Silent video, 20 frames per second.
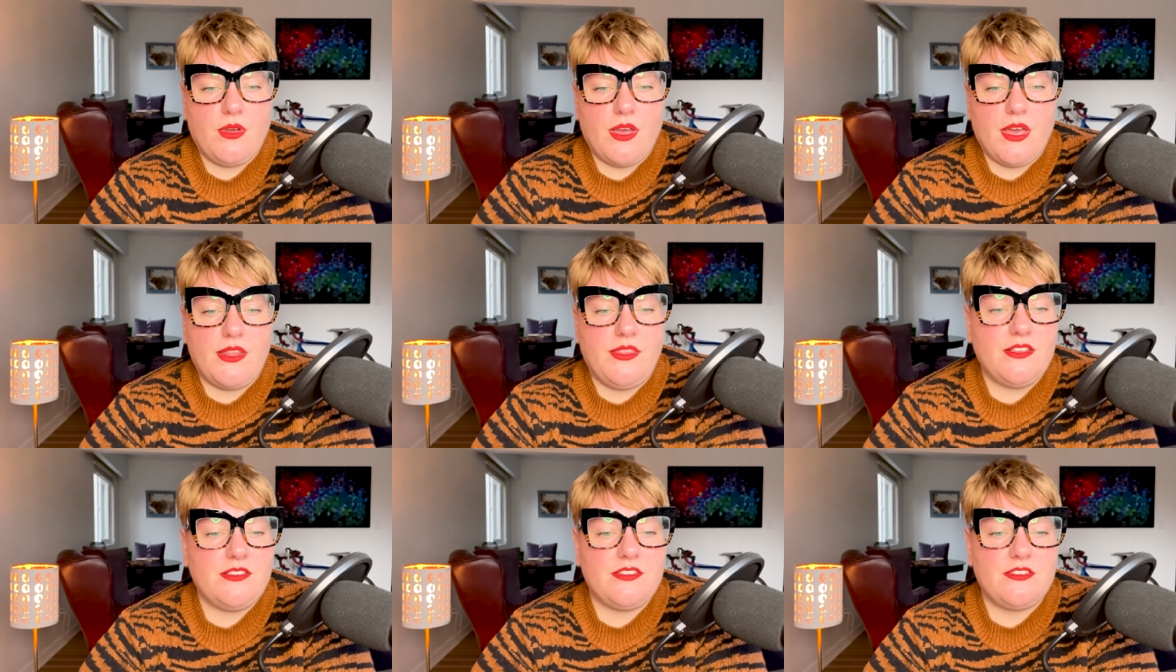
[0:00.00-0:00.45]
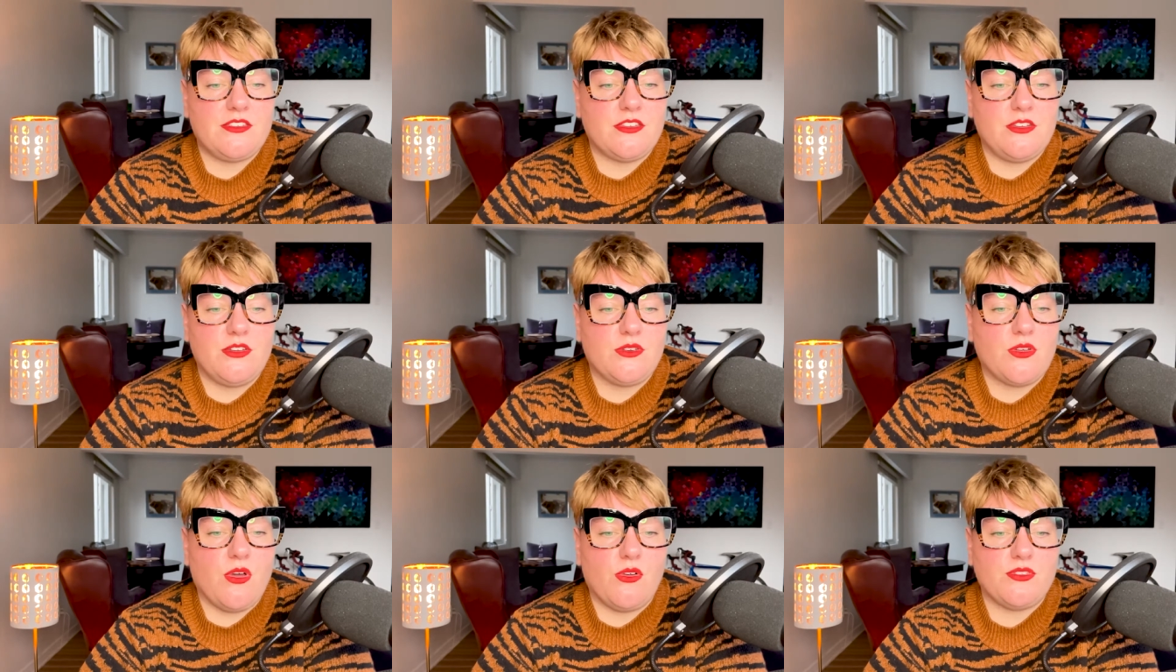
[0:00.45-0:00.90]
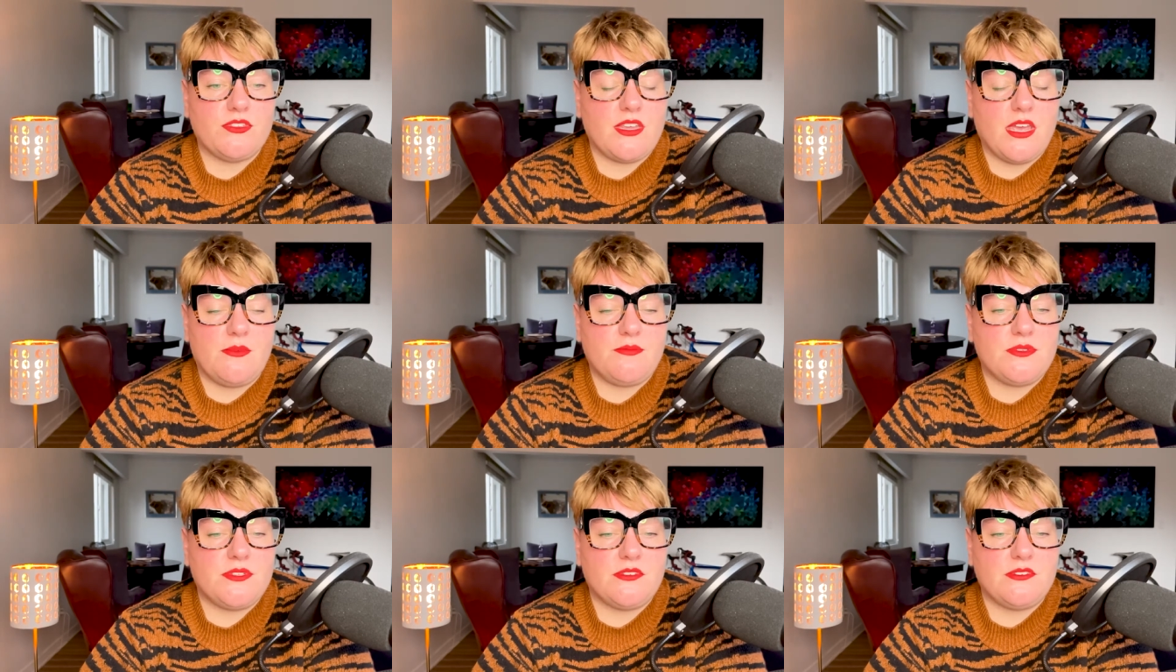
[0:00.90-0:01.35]
And this is a new
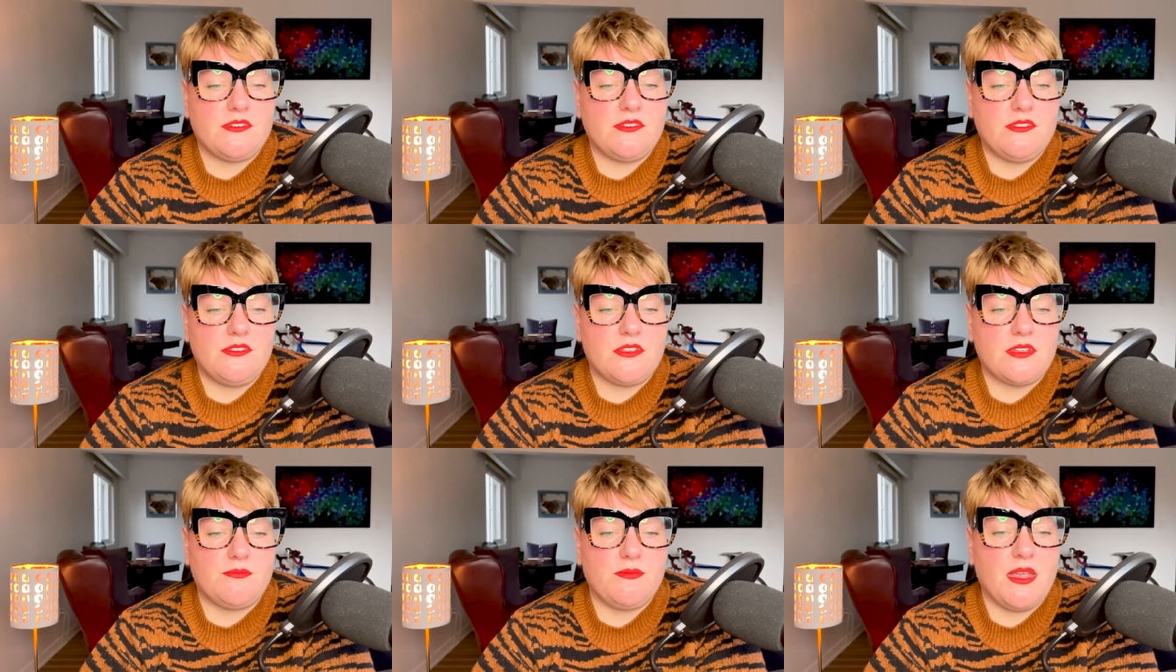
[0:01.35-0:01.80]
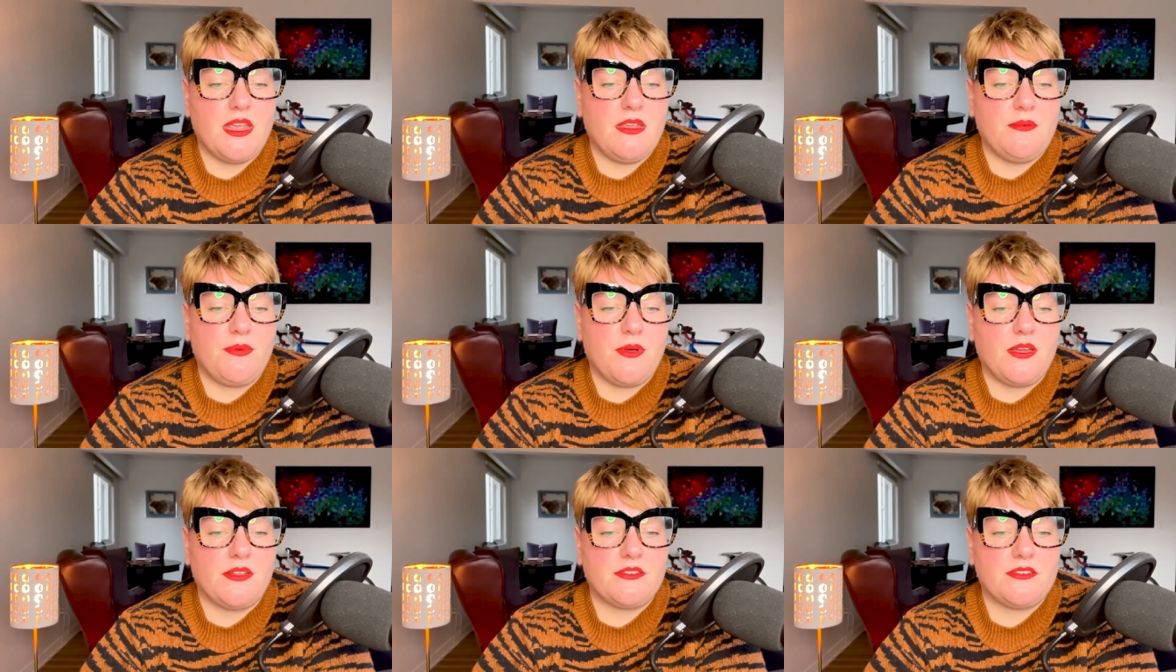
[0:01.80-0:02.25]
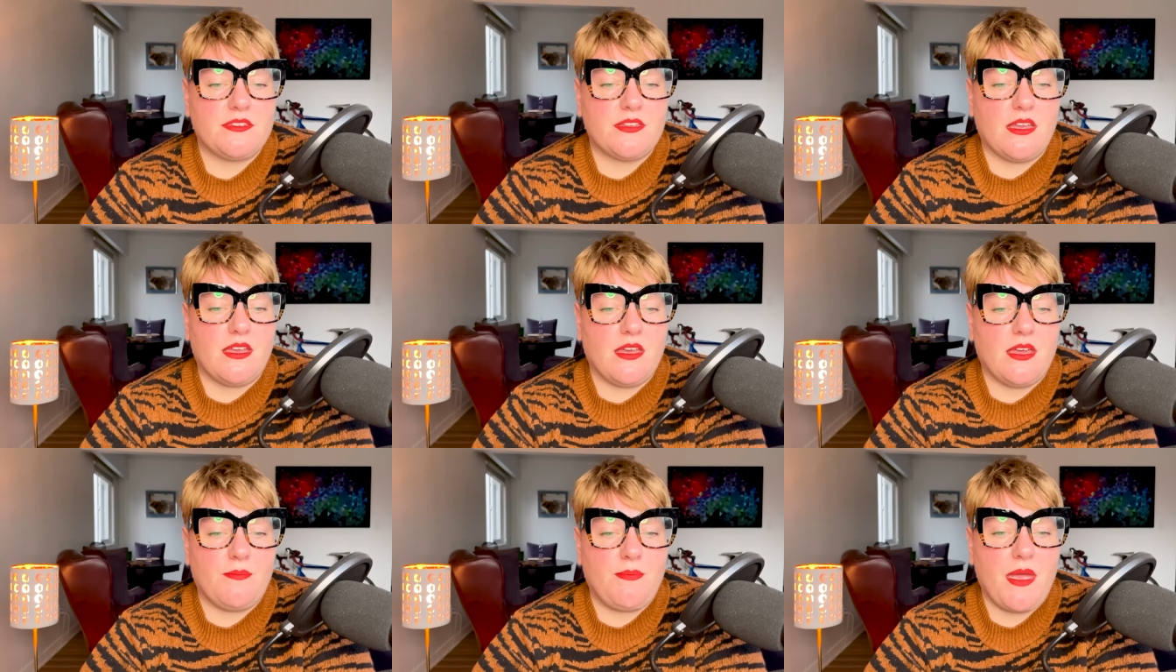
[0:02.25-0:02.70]
concept to me, but
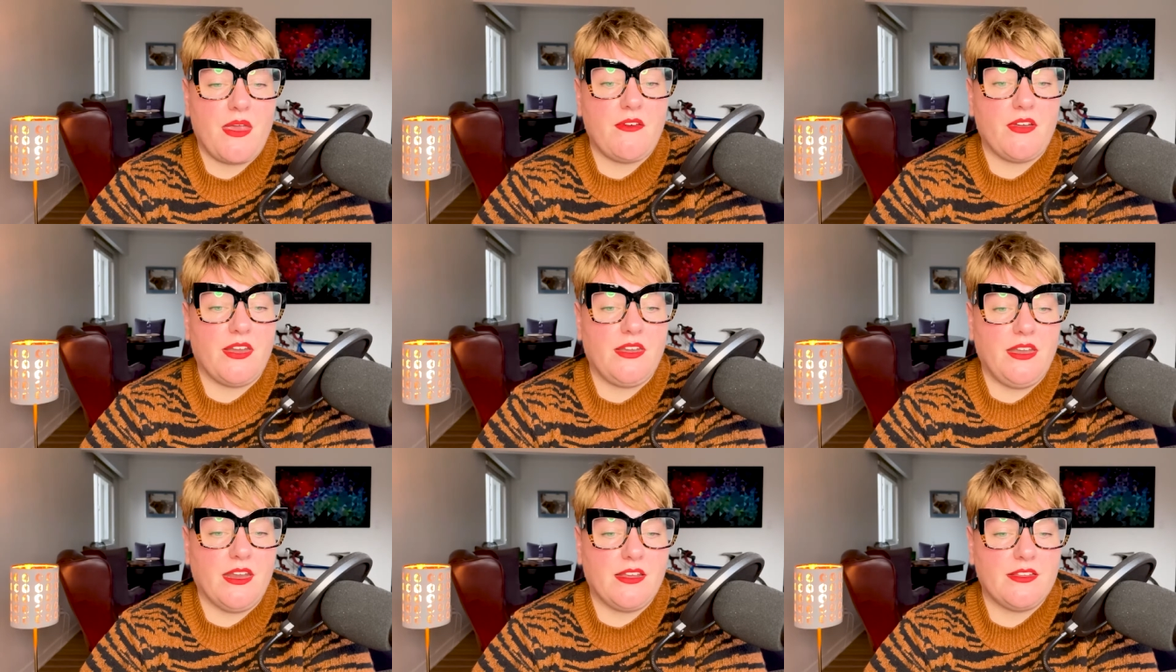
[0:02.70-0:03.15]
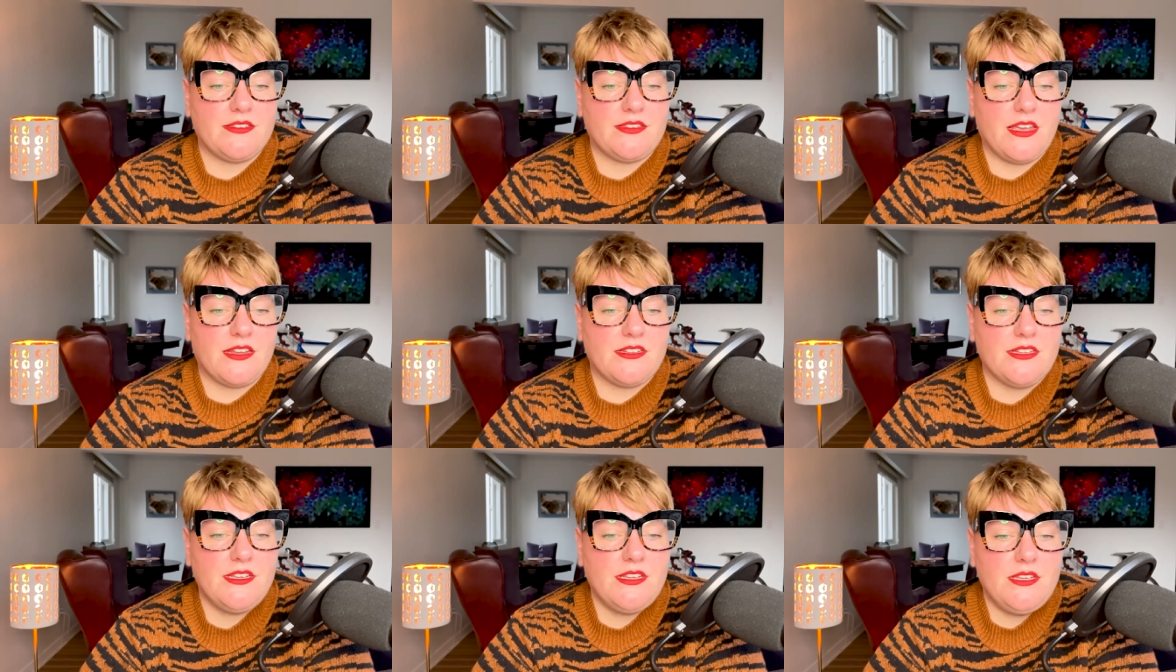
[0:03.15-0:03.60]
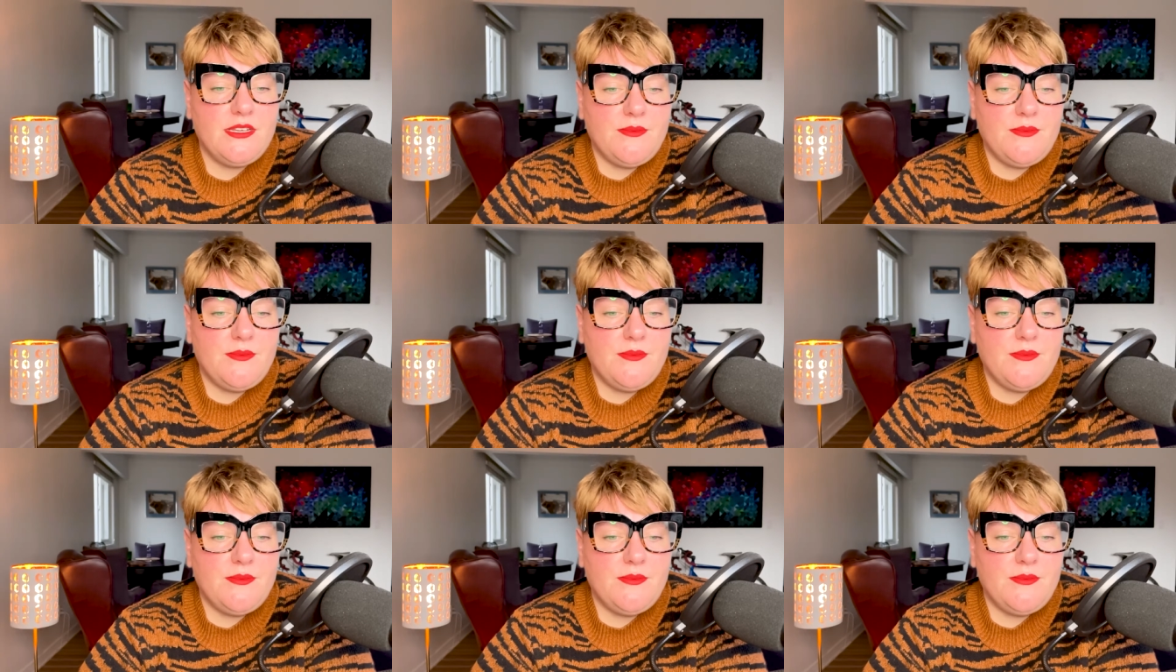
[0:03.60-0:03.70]
uh, apparently Nic has said